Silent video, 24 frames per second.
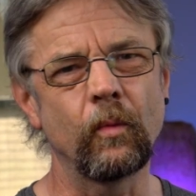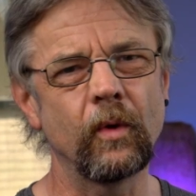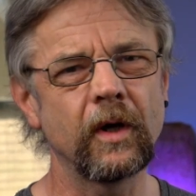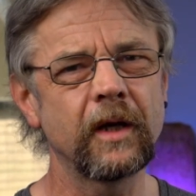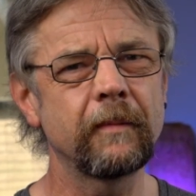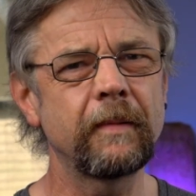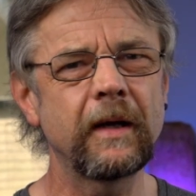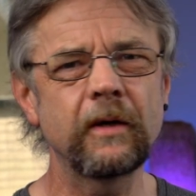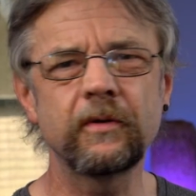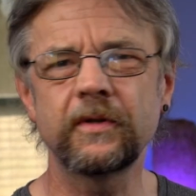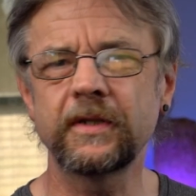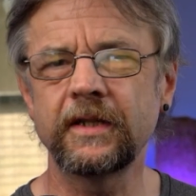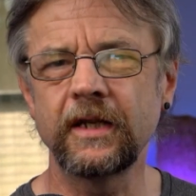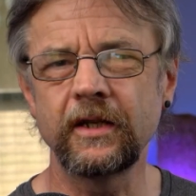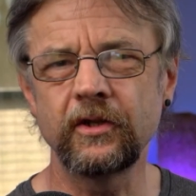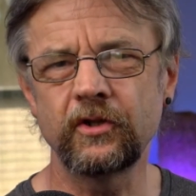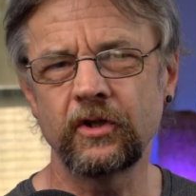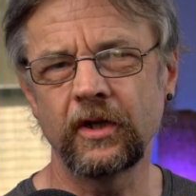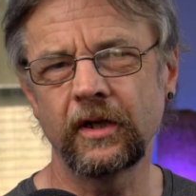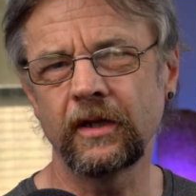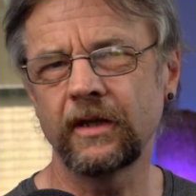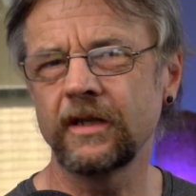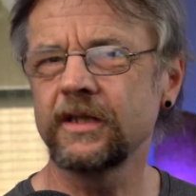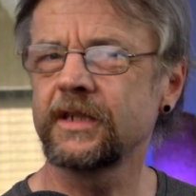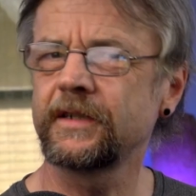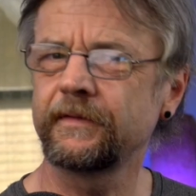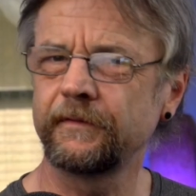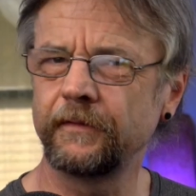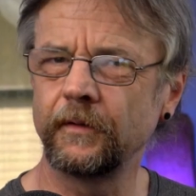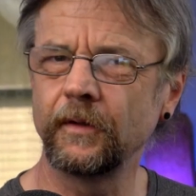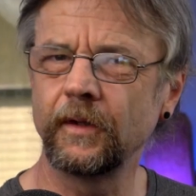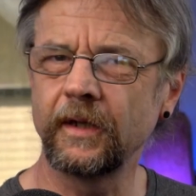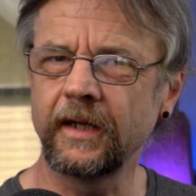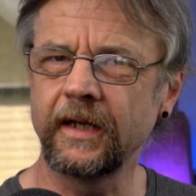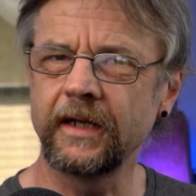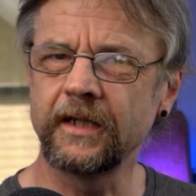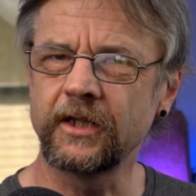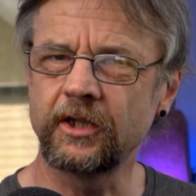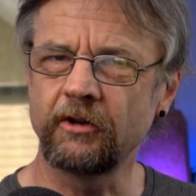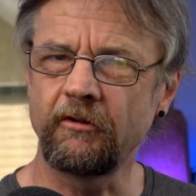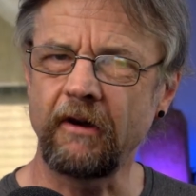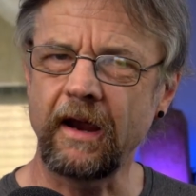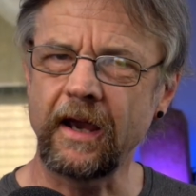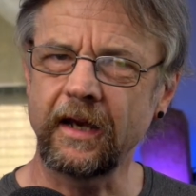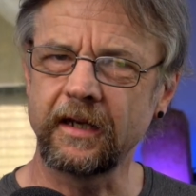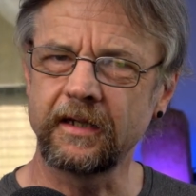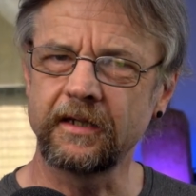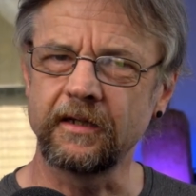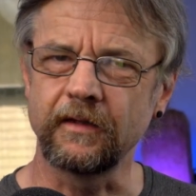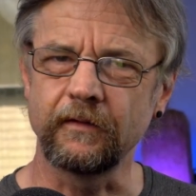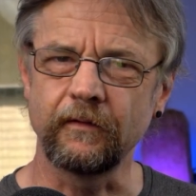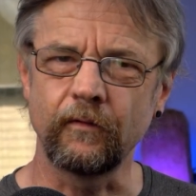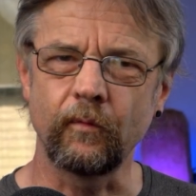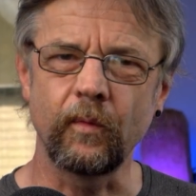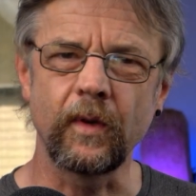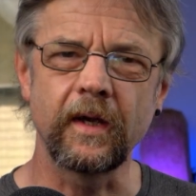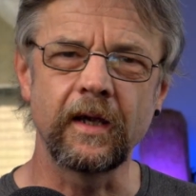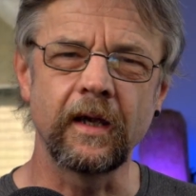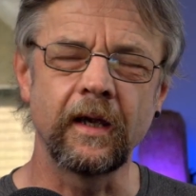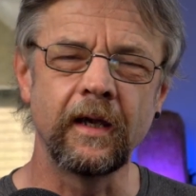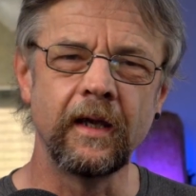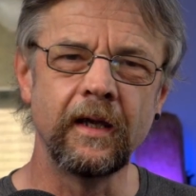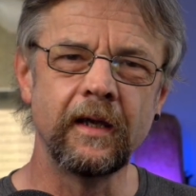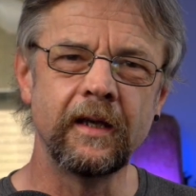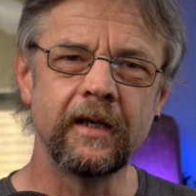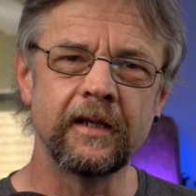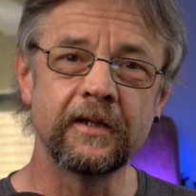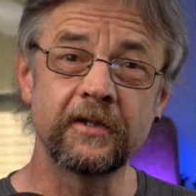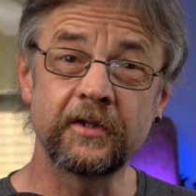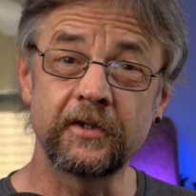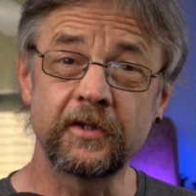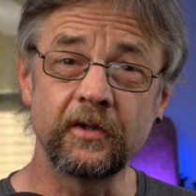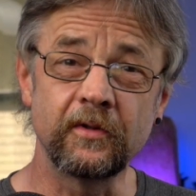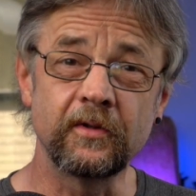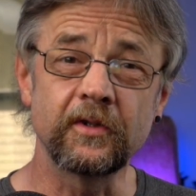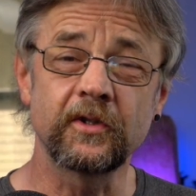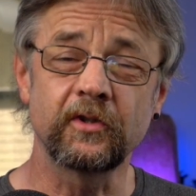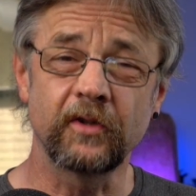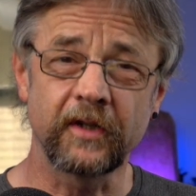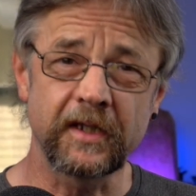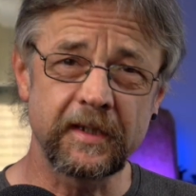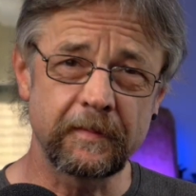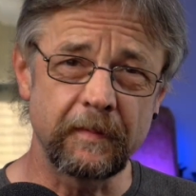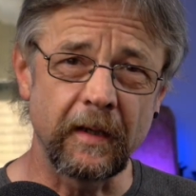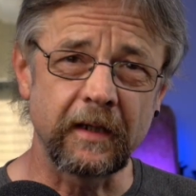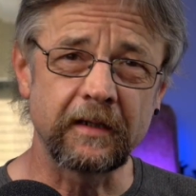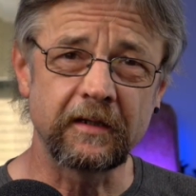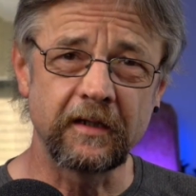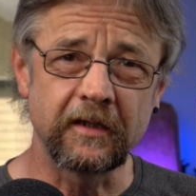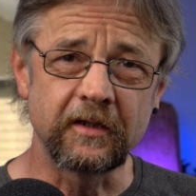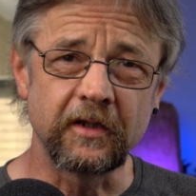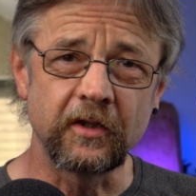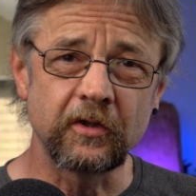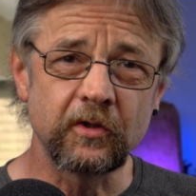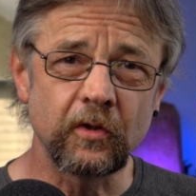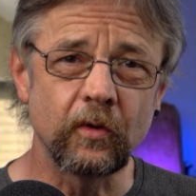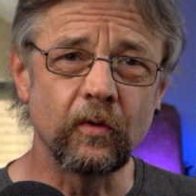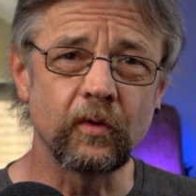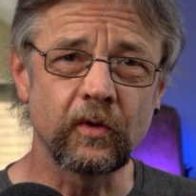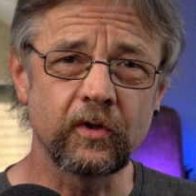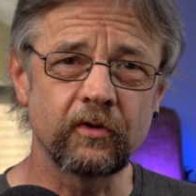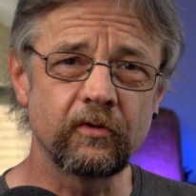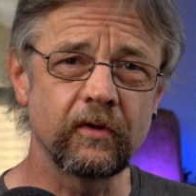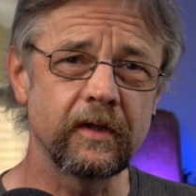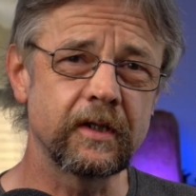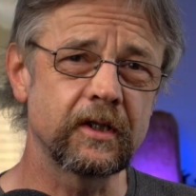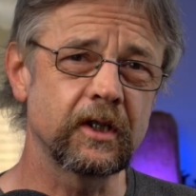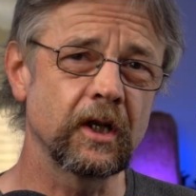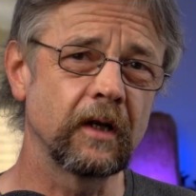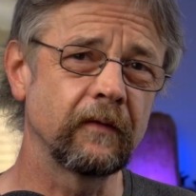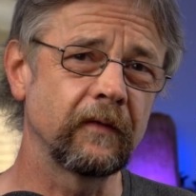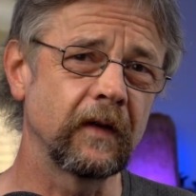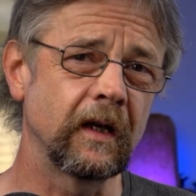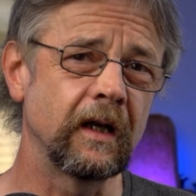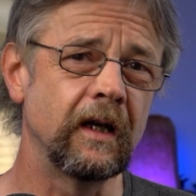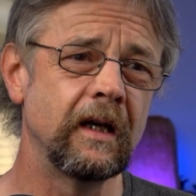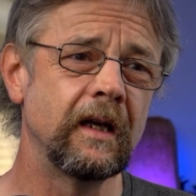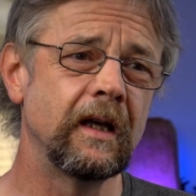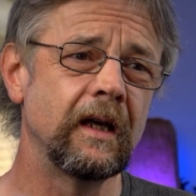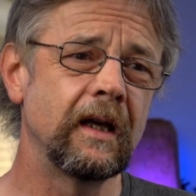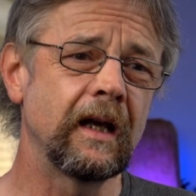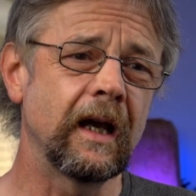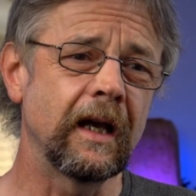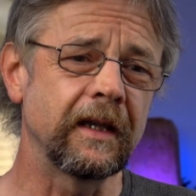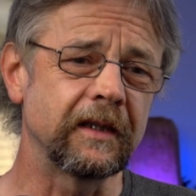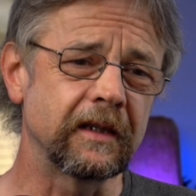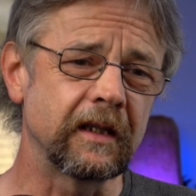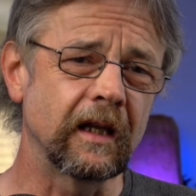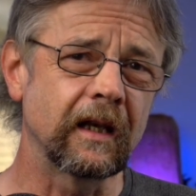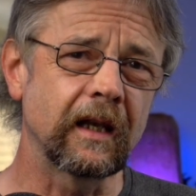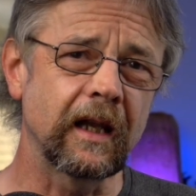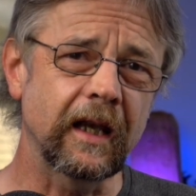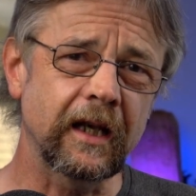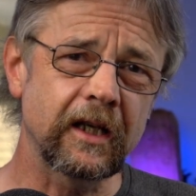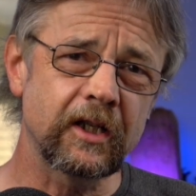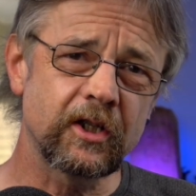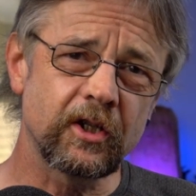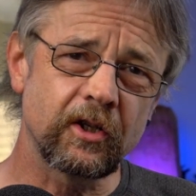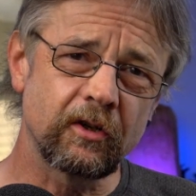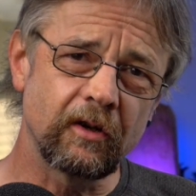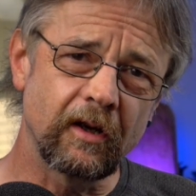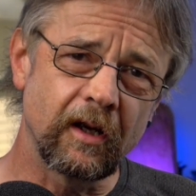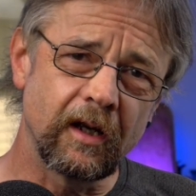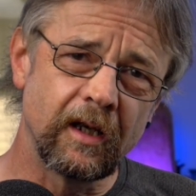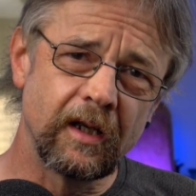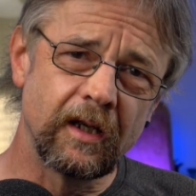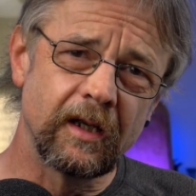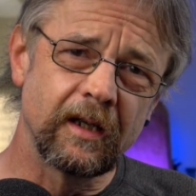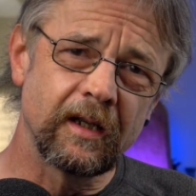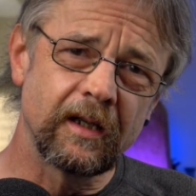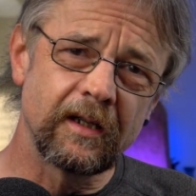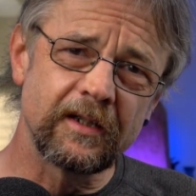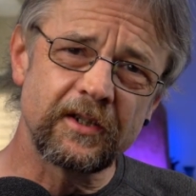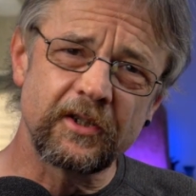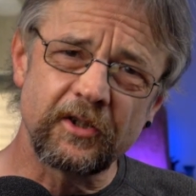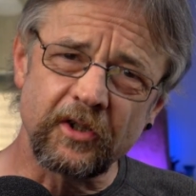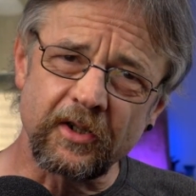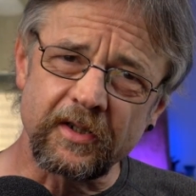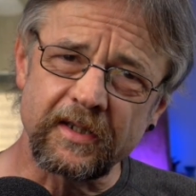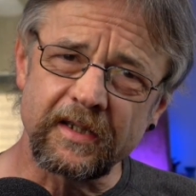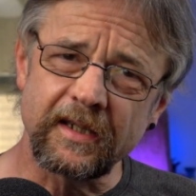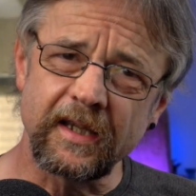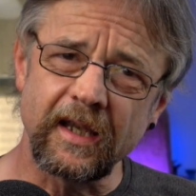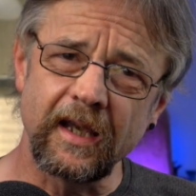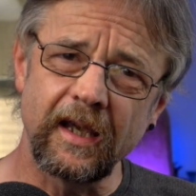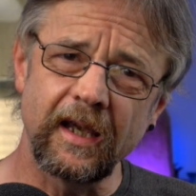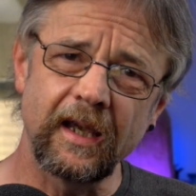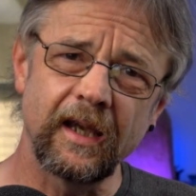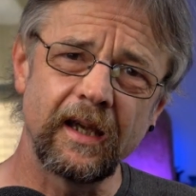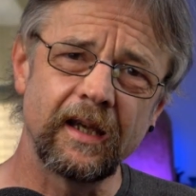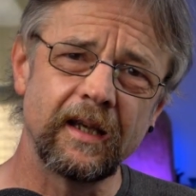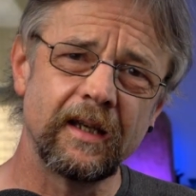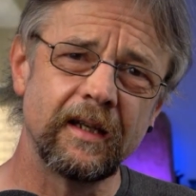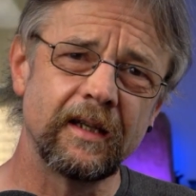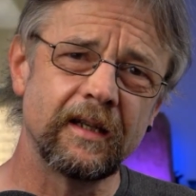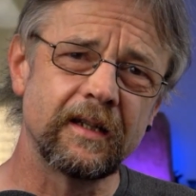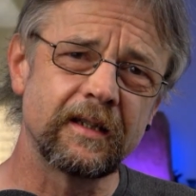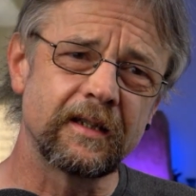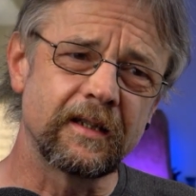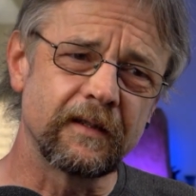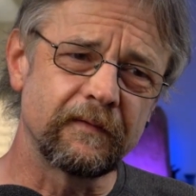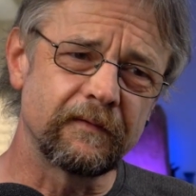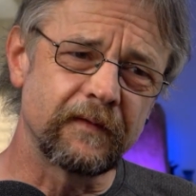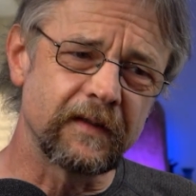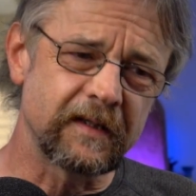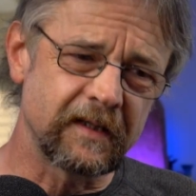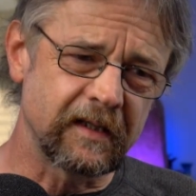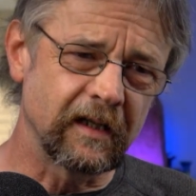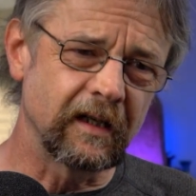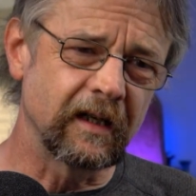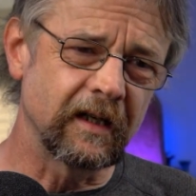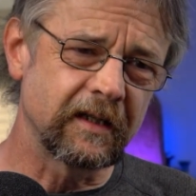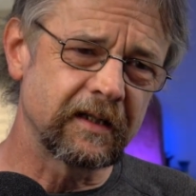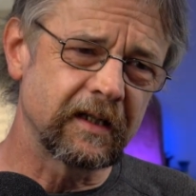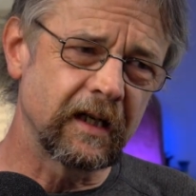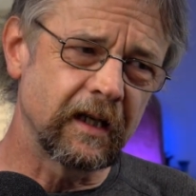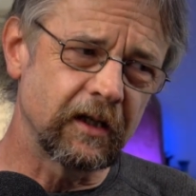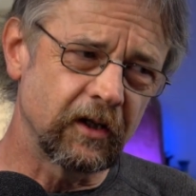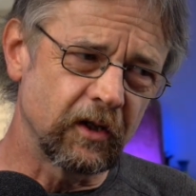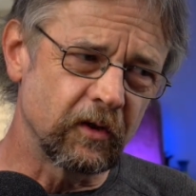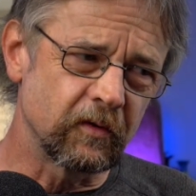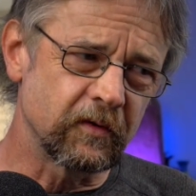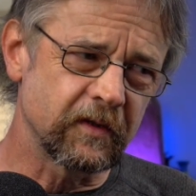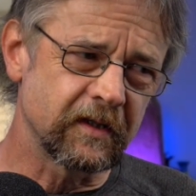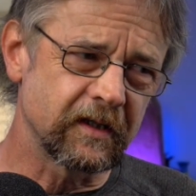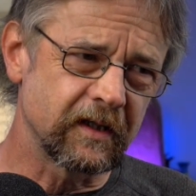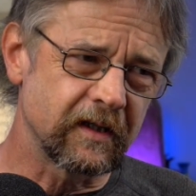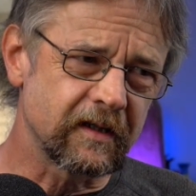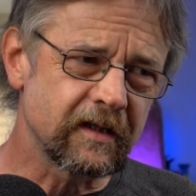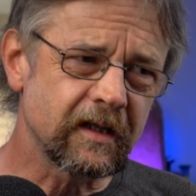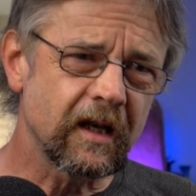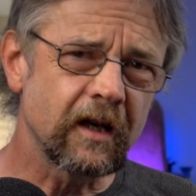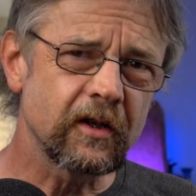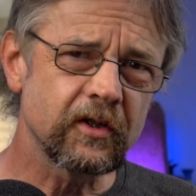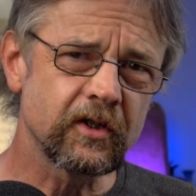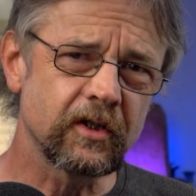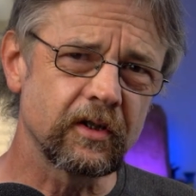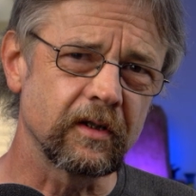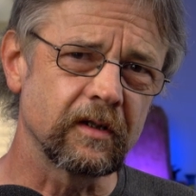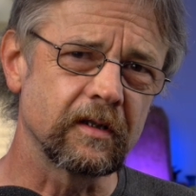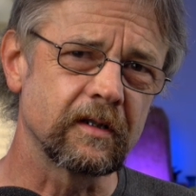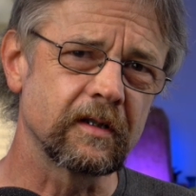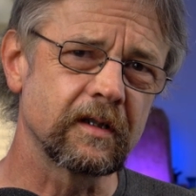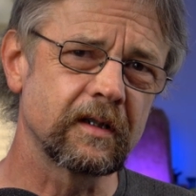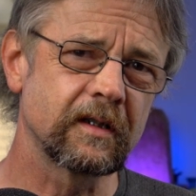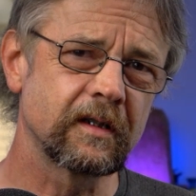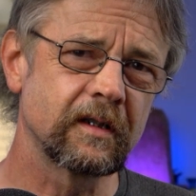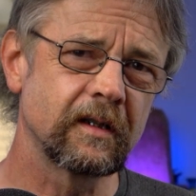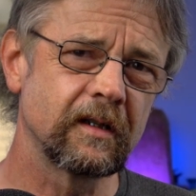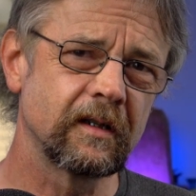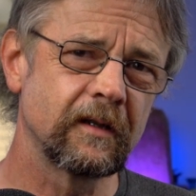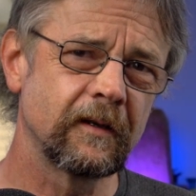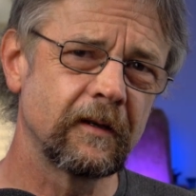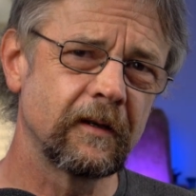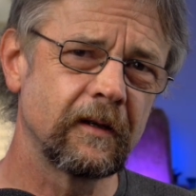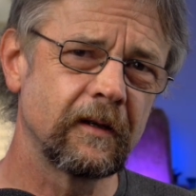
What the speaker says: What about teaching that's fully interactive, where students are expected to talk to each other and the lecturer is just there to facilitate those discussions?